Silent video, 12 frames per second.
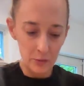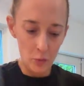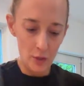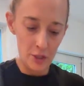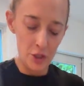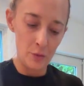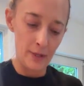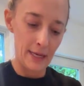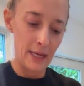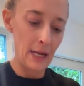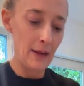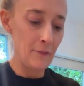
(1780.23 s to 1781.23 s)
it's worth doing
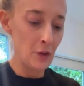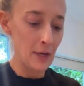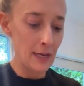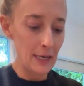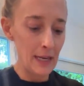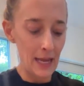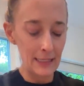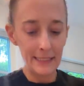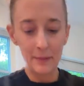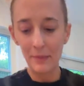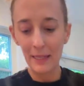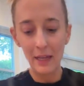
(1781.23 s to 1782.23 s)
it. If you're going to get
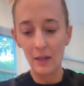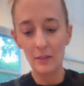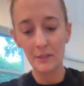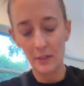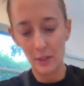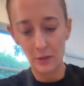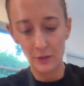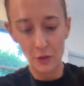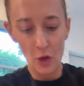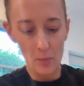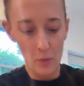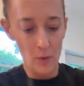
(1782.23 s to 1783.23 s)
something else, there's
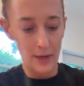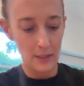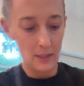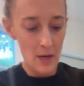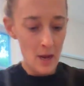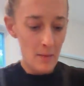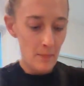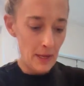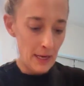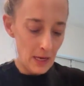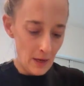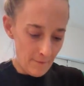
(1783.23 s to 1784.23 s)
no point.
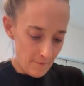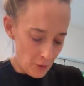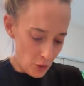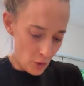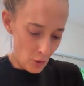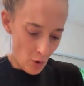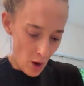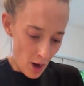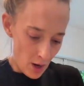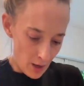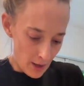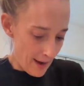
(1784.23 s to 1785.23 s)
But if you
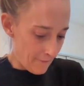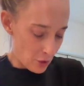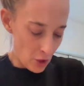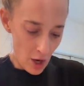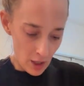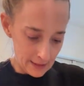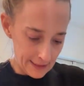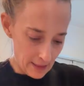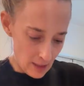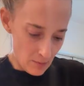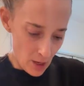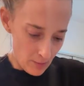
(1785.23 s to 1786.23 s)
have your heart
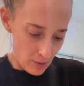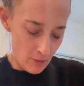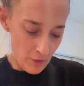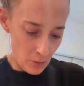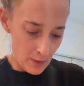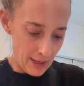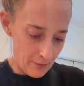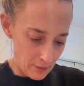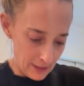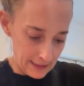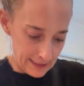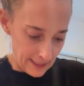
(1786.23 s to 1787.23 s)
set on marble for whatever
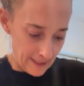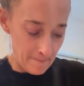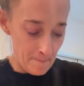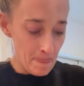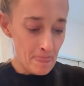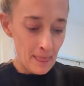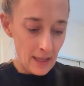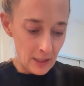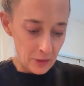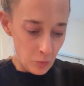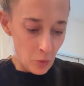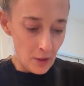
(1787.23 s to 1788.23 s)
reason,
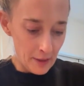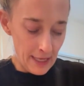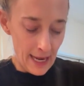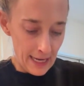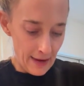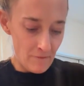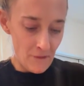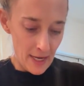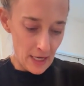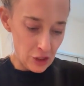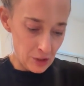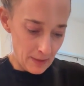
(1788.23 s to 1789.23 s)
it's worth getting it
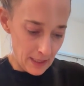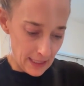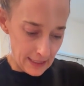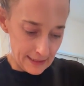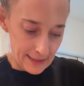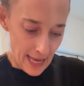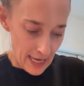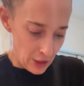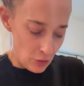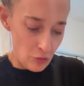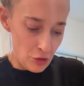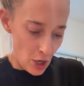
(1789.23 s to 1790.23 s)
finished because then
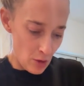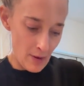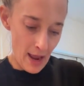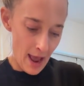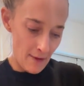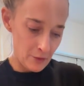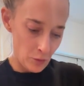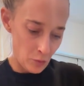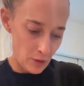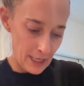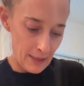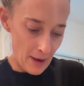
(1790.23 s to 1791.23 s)
you don't have to
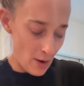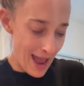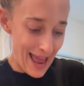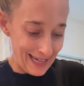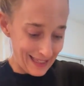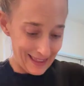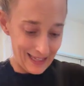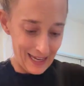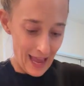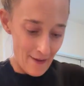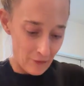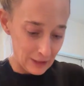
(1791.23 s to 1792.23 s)
worry about
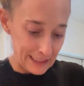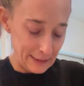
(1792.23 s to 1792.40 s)
anything ever